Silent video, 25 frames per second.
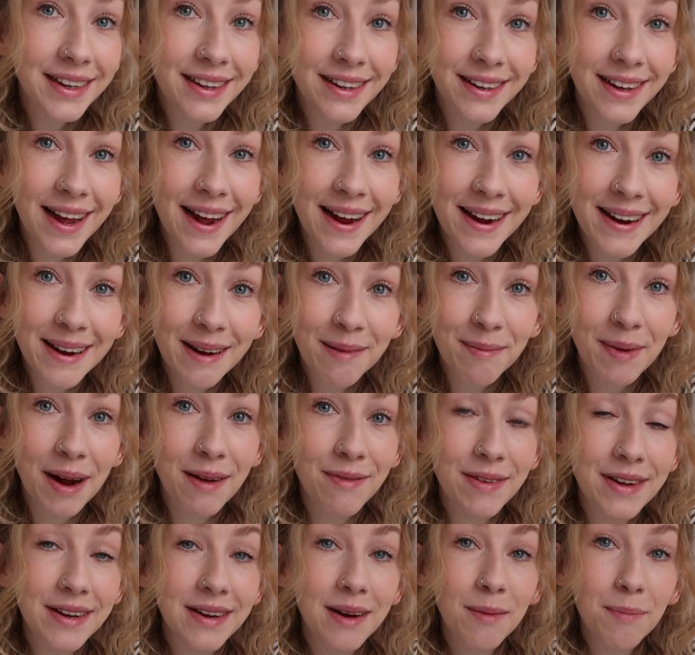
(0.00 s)
today I'm
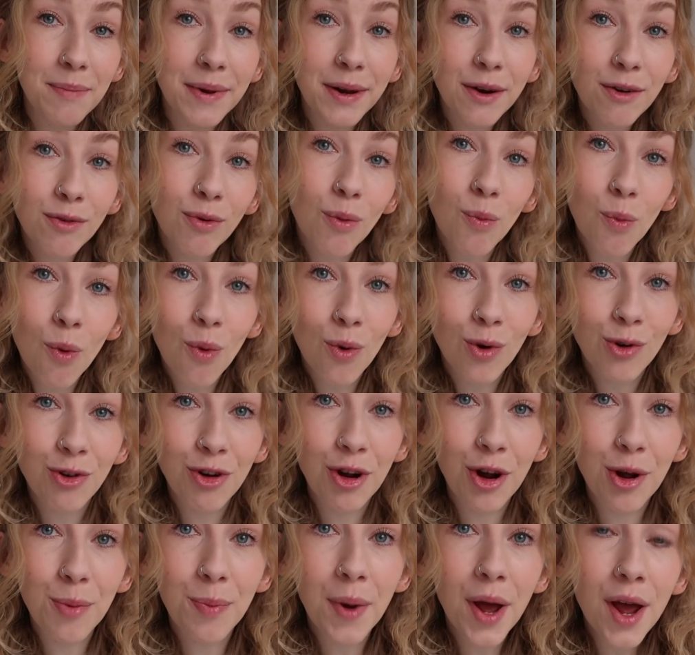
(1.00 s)
having a bit of a
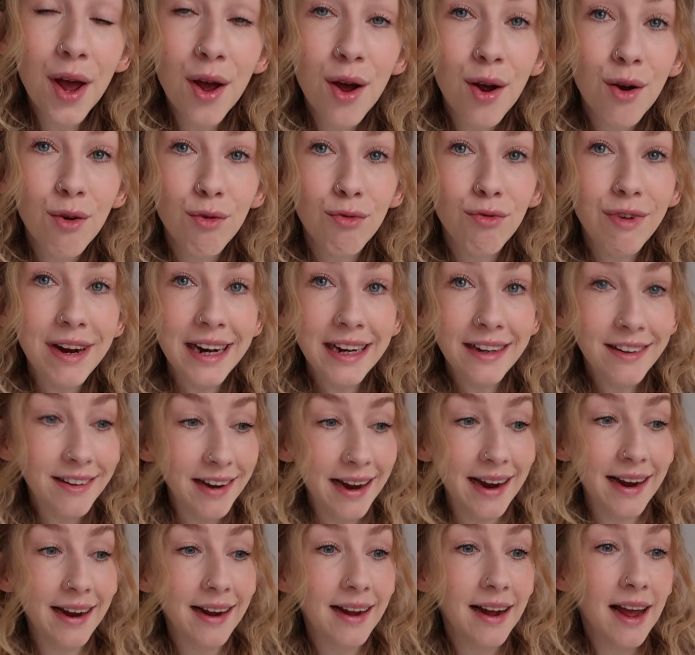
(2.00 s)
wardrobe
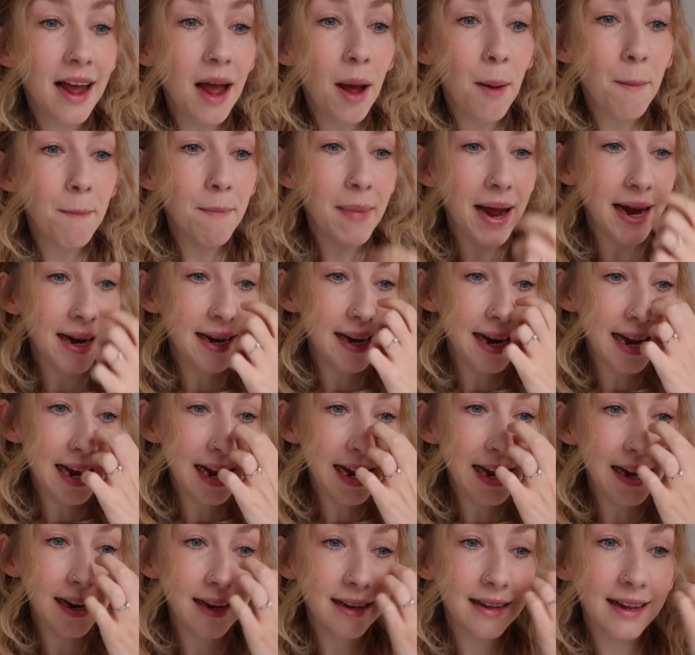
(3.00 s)
rejig,
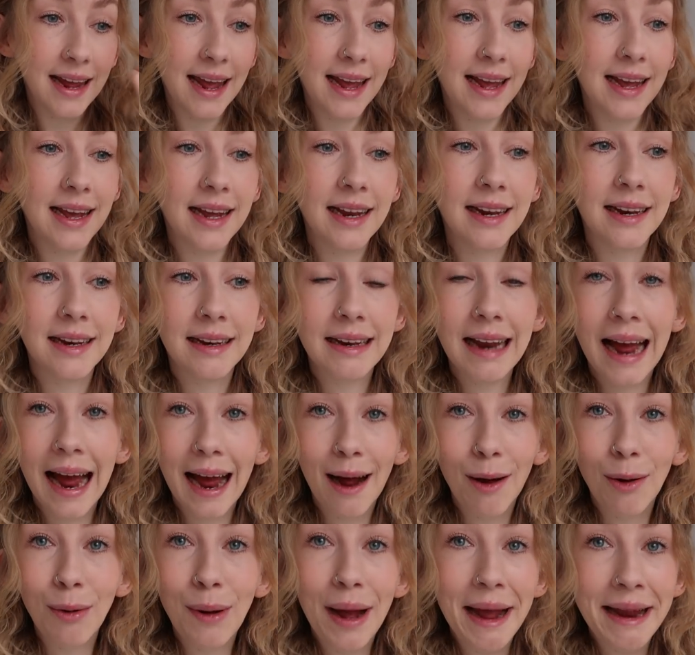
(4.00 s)
mainly taking
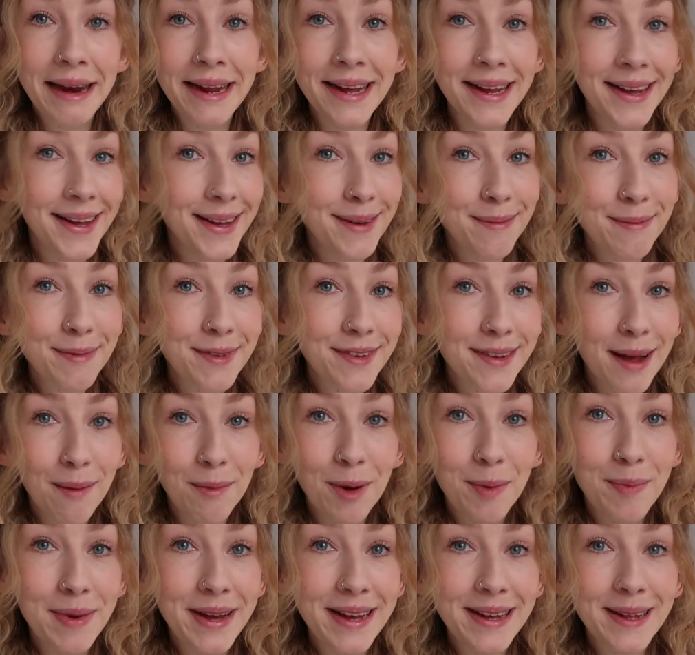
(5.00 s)
out any
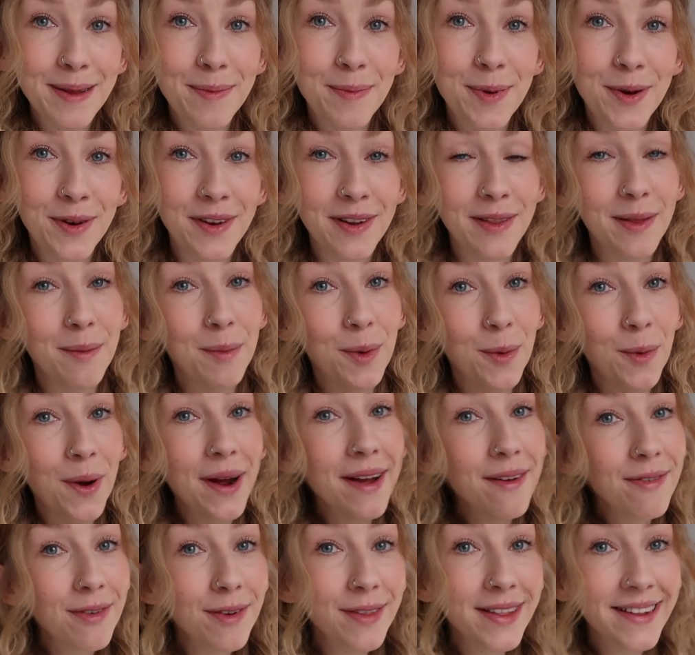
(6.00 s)
summer bits, putting them
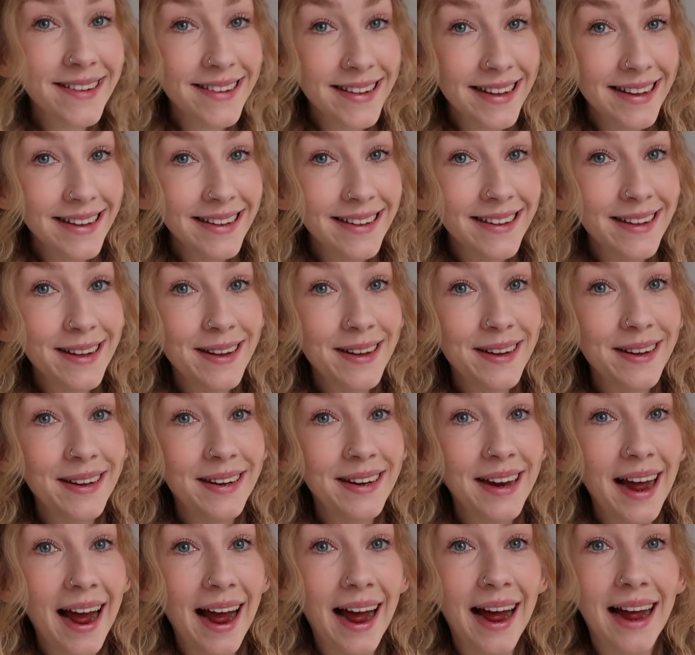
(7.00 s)
away for the
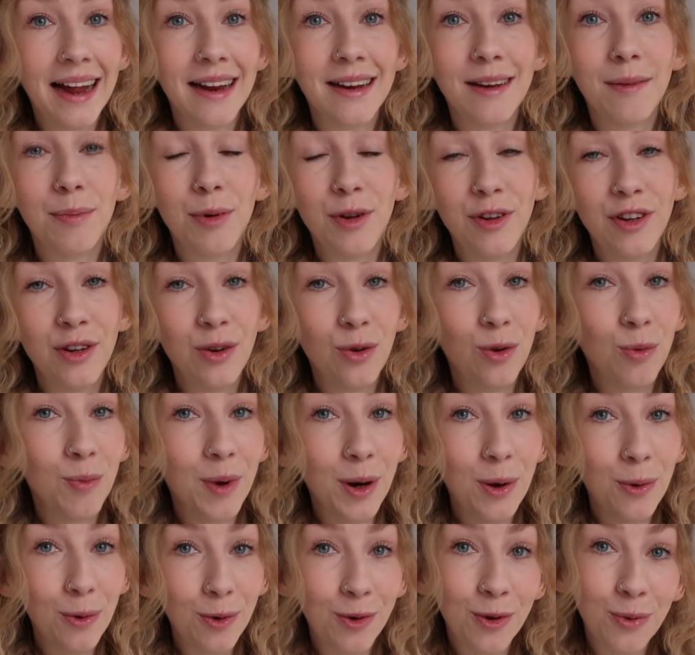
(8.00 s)
season, and putting all
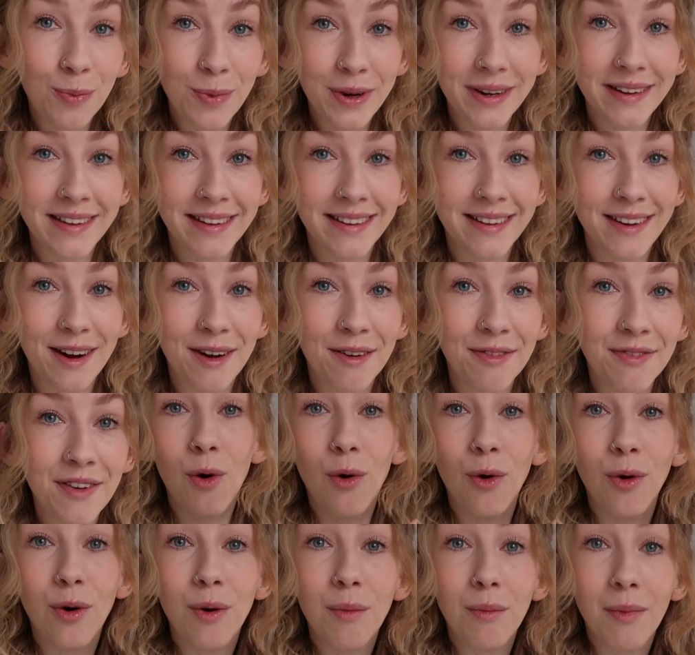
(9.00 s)
my autumn winter stuff
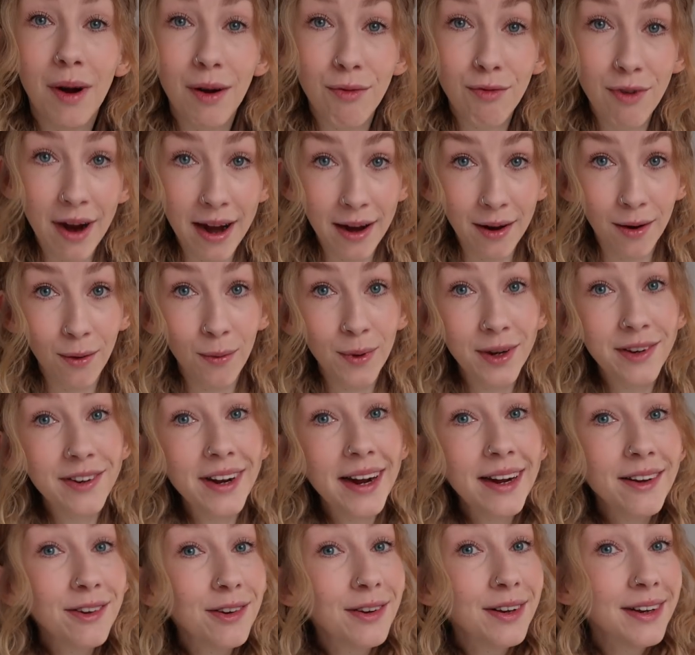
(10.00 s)
on my rail, which
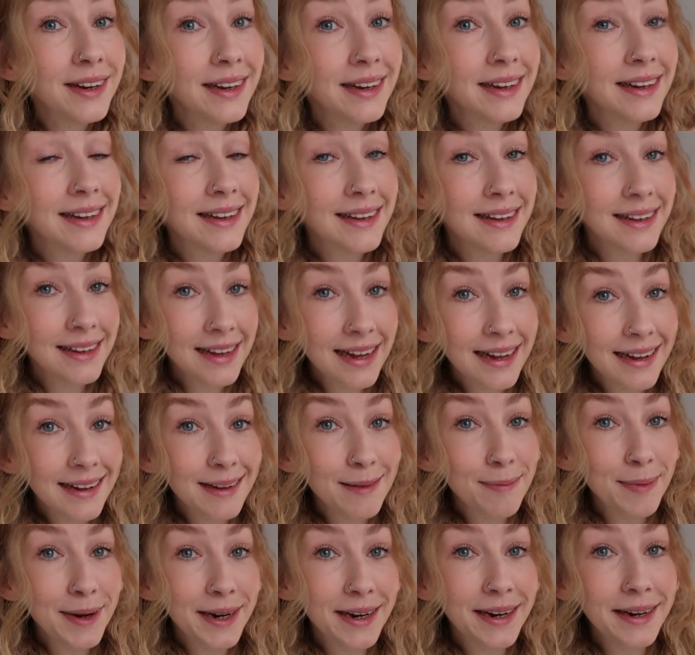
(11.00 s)
as you can see
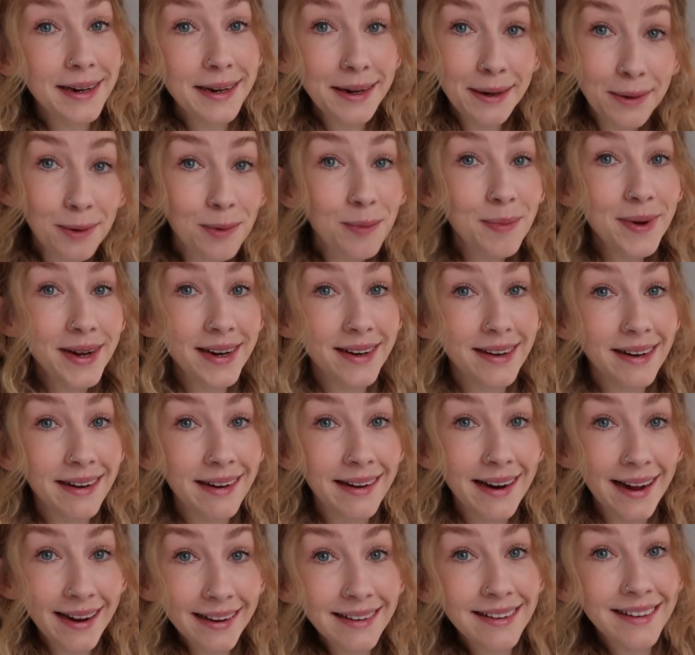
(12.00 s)
has been a little bit
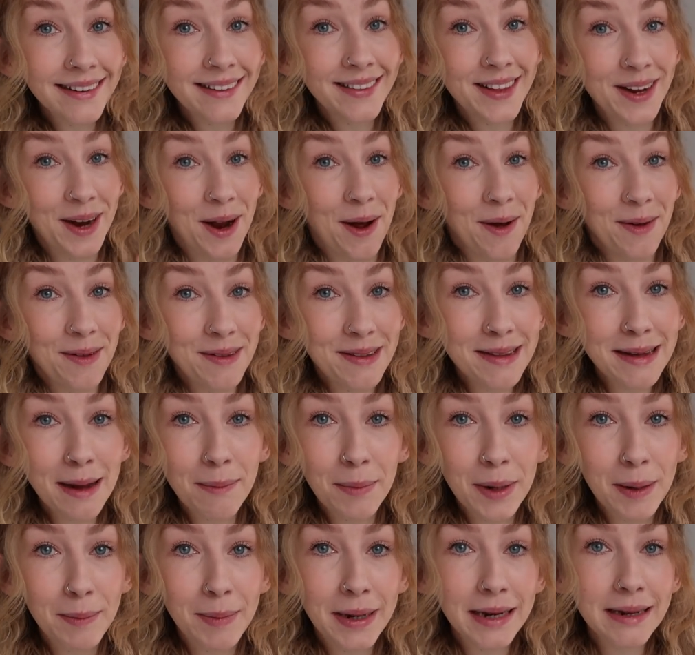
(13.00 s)
neglected the last
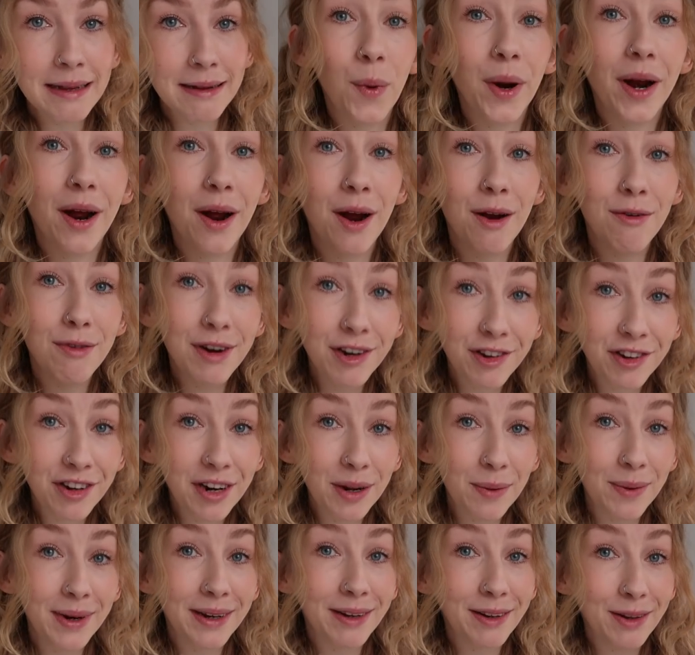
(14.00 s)
couple of months. When I
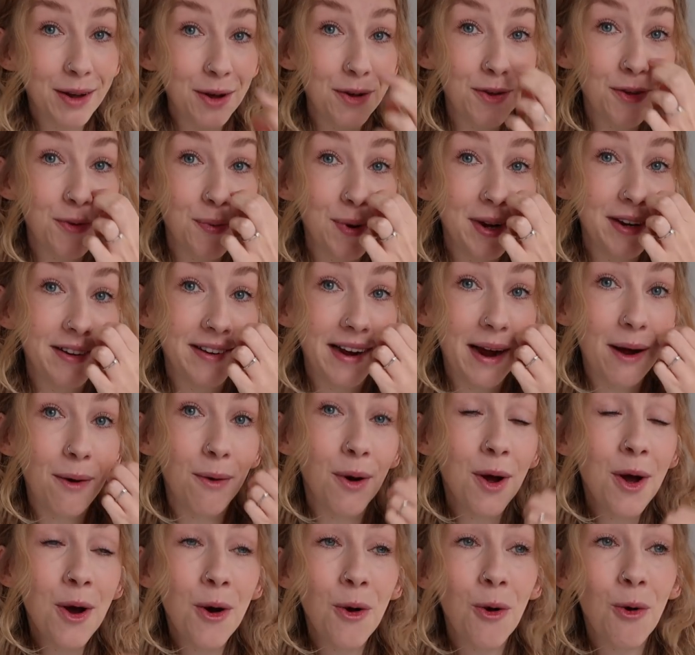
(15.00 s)
originally went to go switch
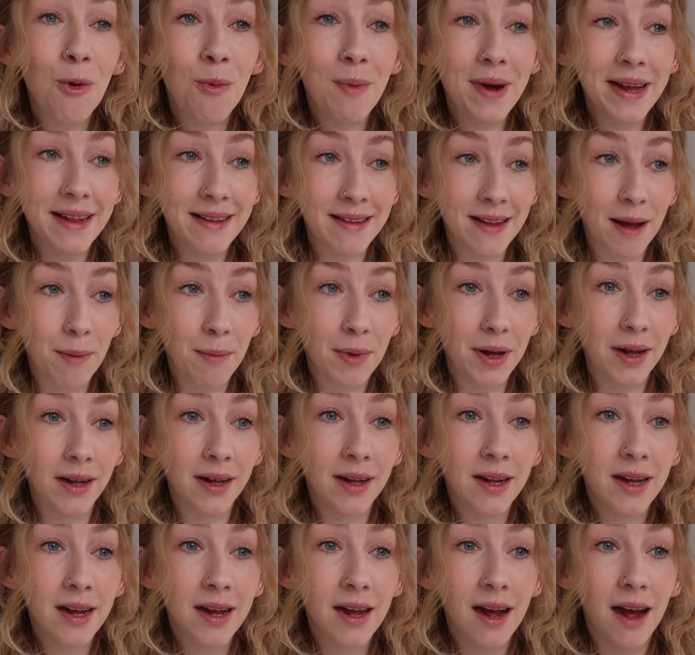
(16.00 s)
out all my summer
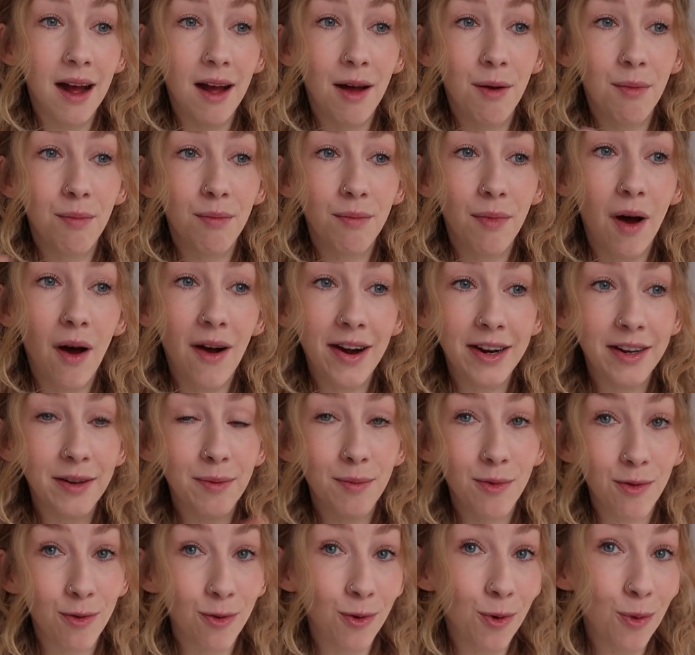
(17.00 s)

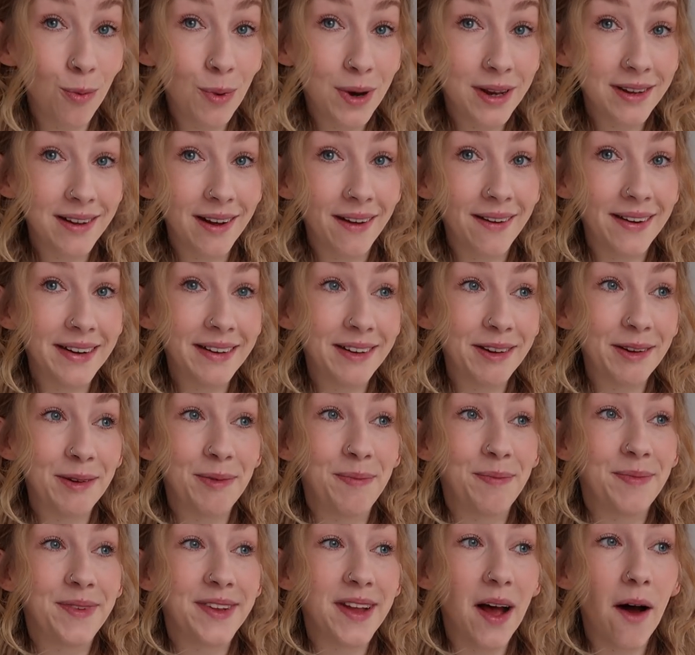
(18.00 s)
items for winter
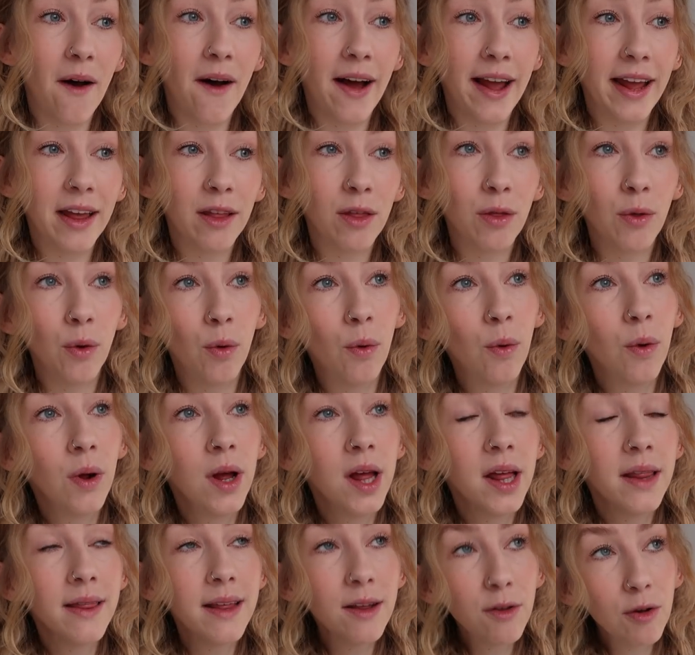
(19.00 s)
items, I thought
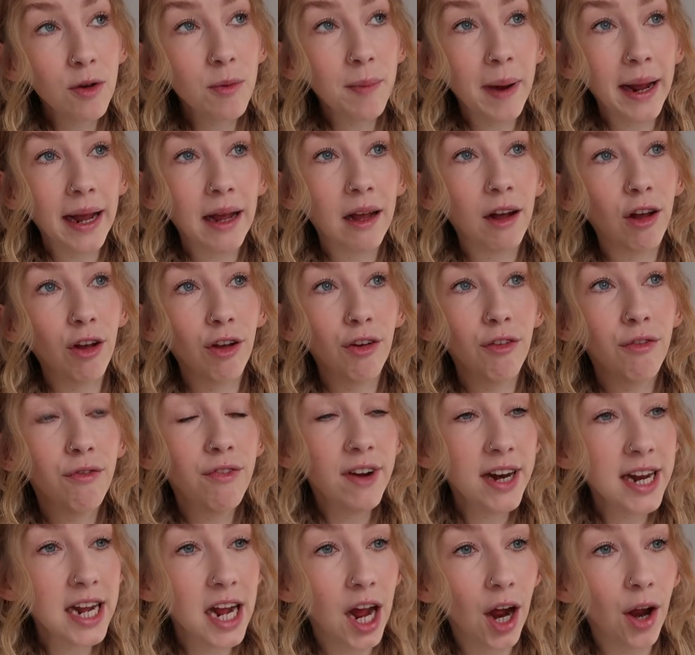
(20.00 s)
this would make a good
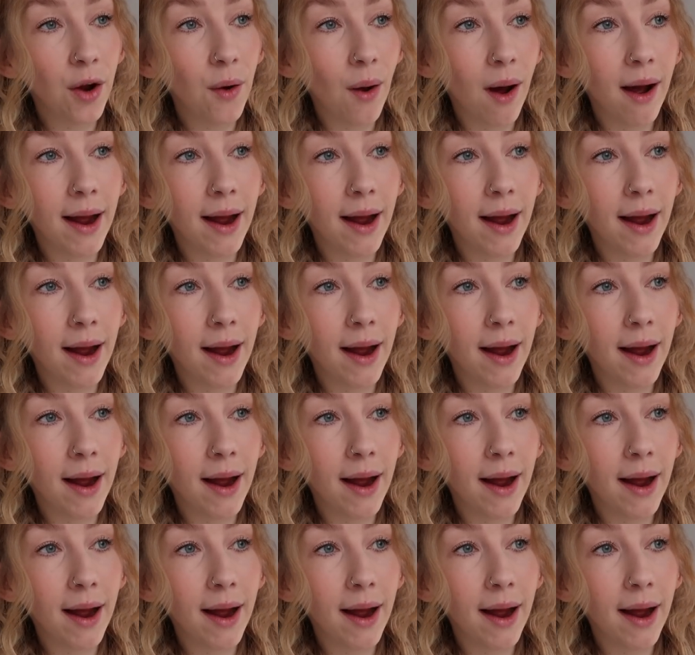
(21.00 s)
video.